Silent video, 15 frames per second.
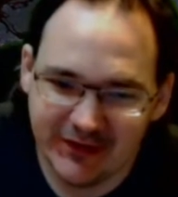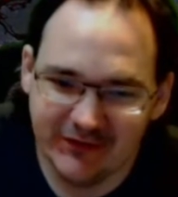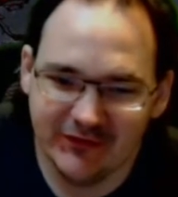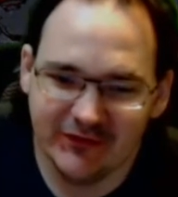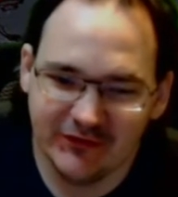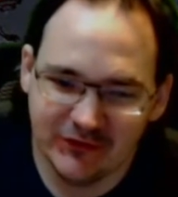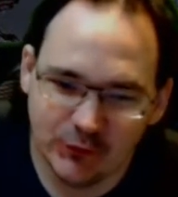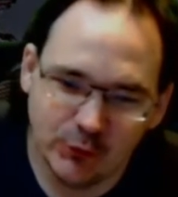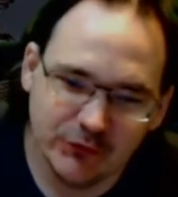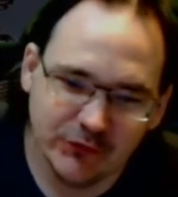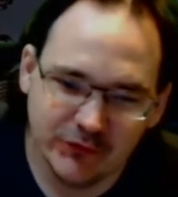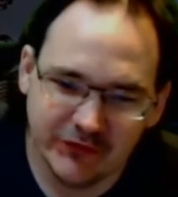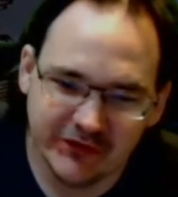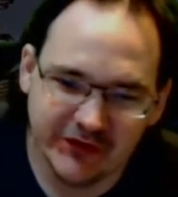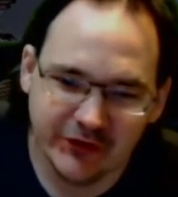the social
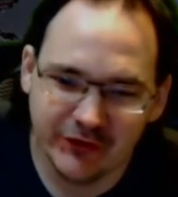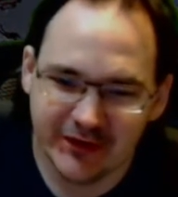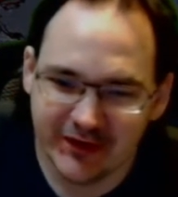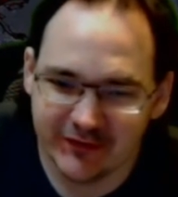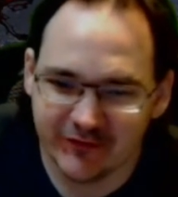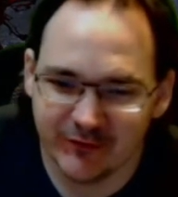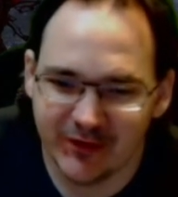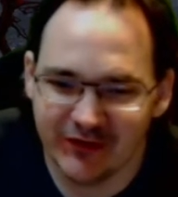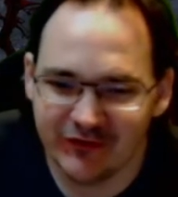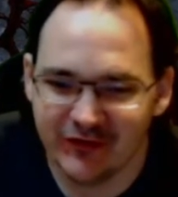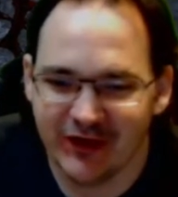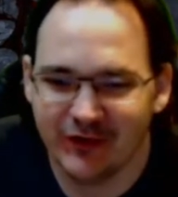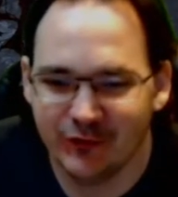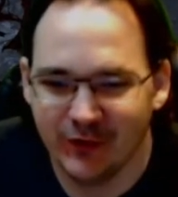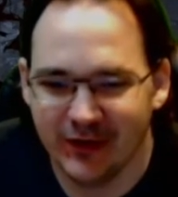security information
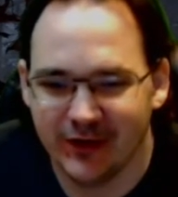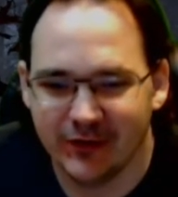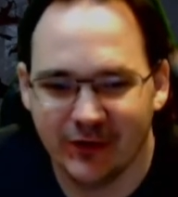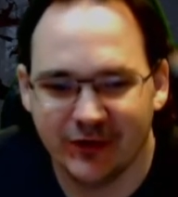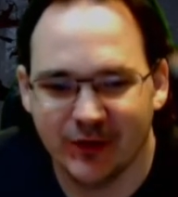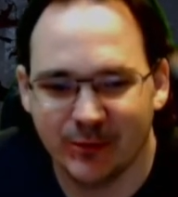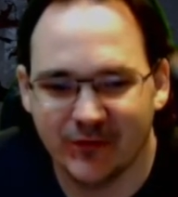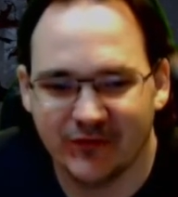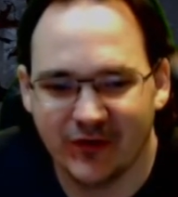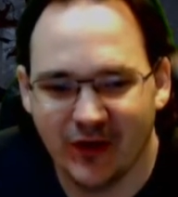and credit card numbers